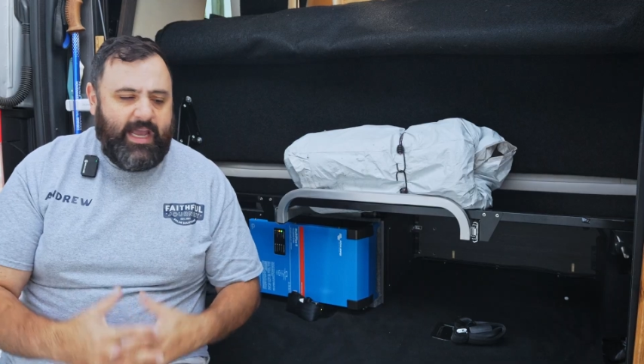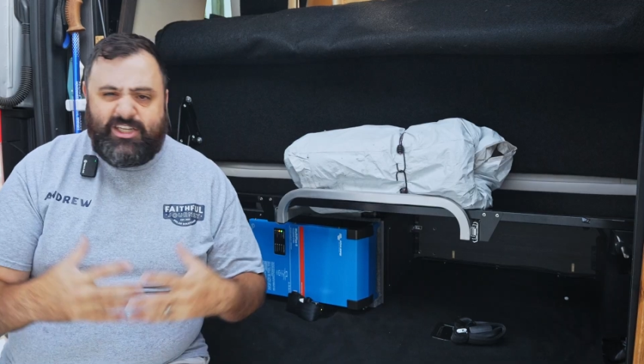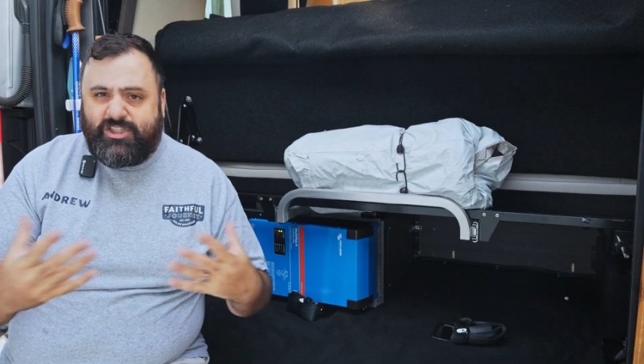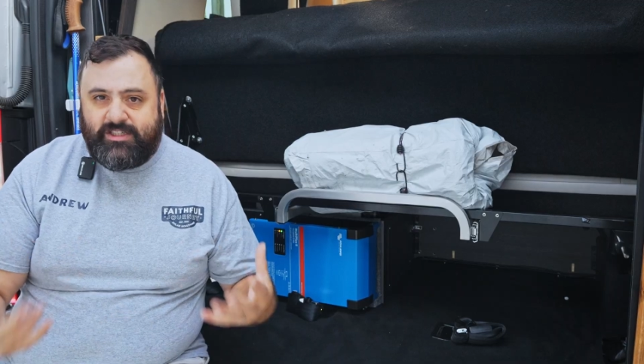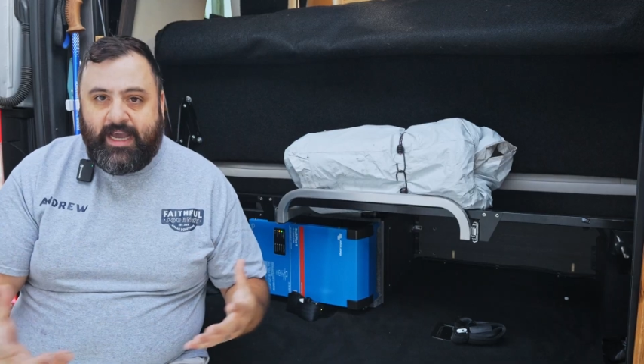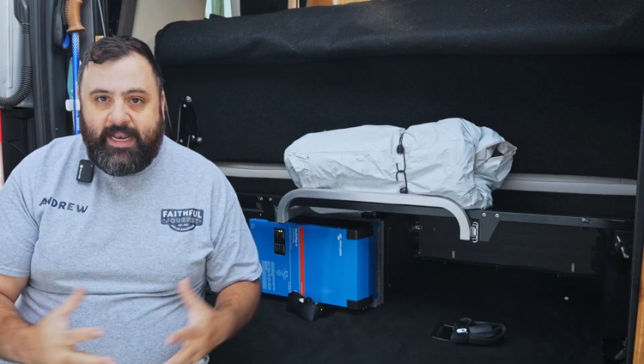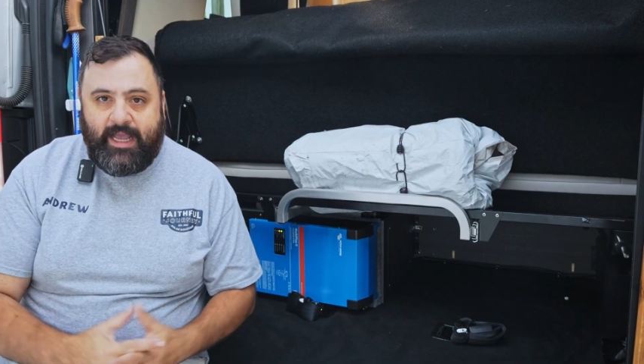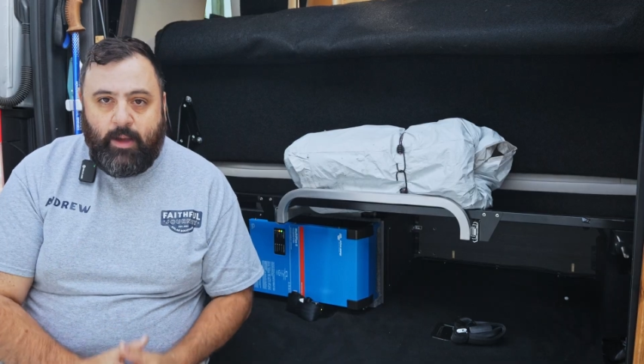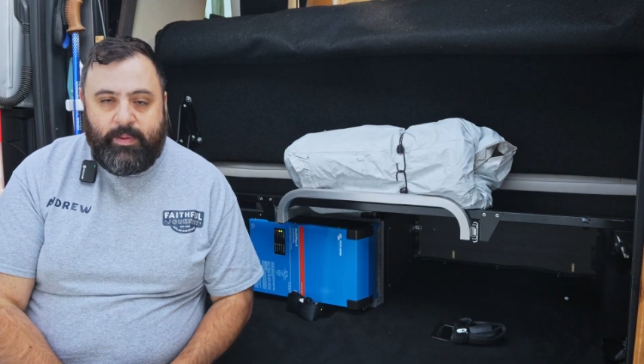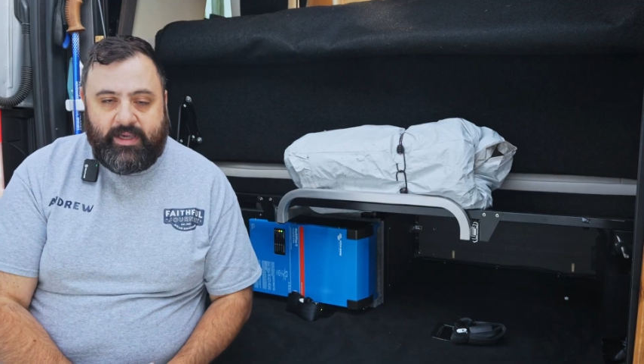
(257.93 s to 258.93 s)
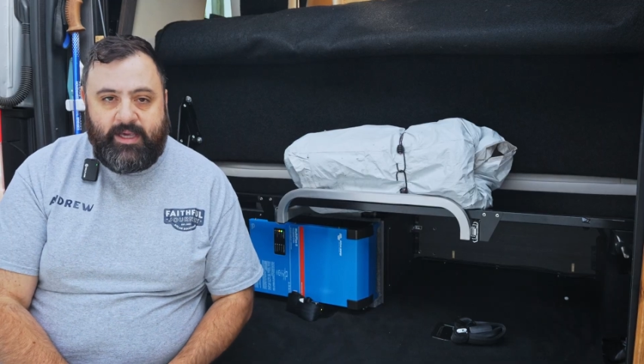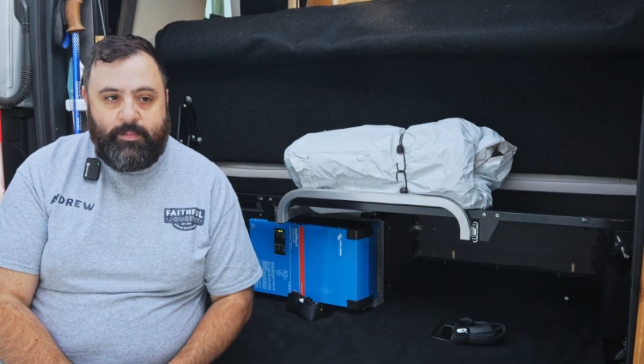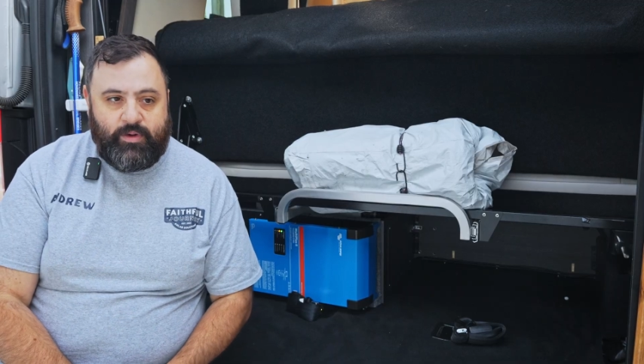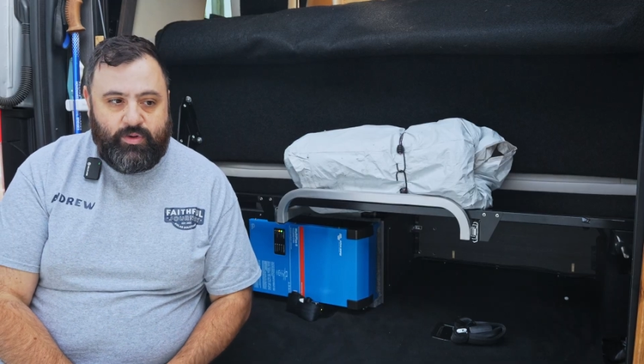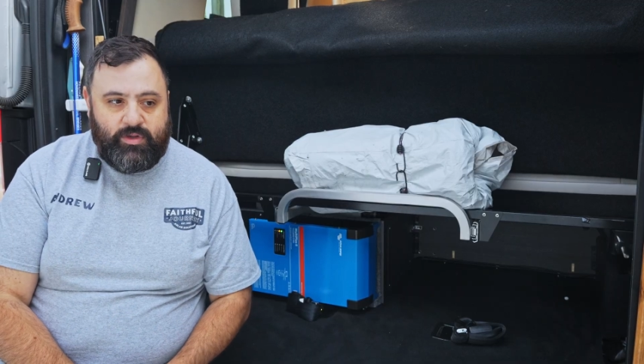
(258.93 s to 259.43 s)
and just kind of help it
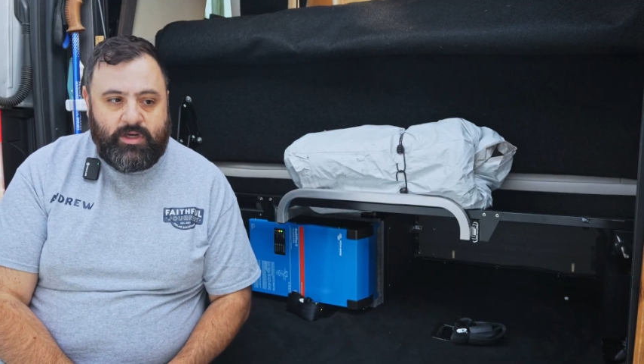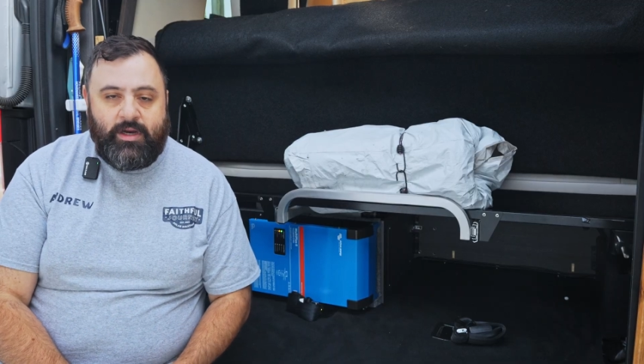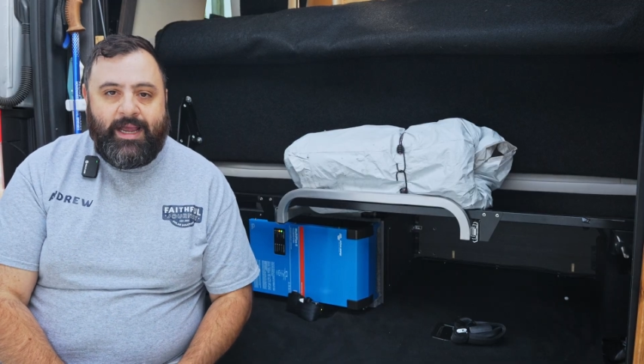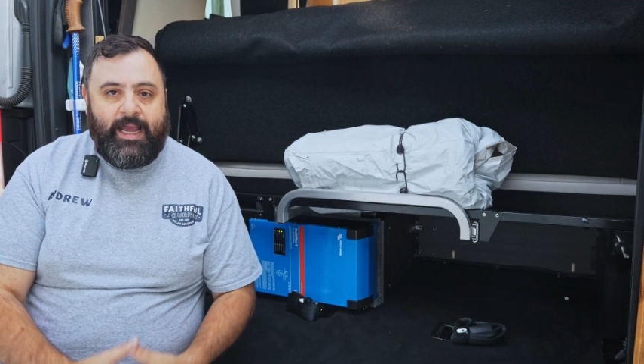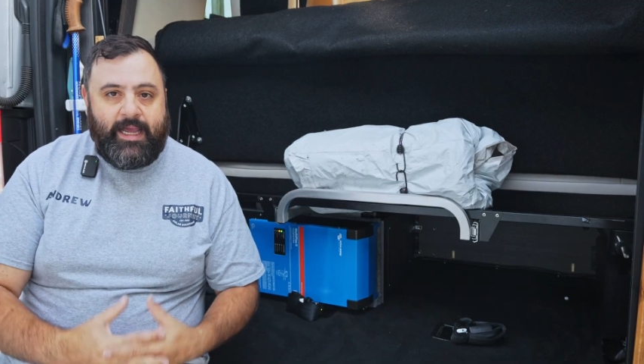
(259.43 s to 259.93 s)
keep it cooler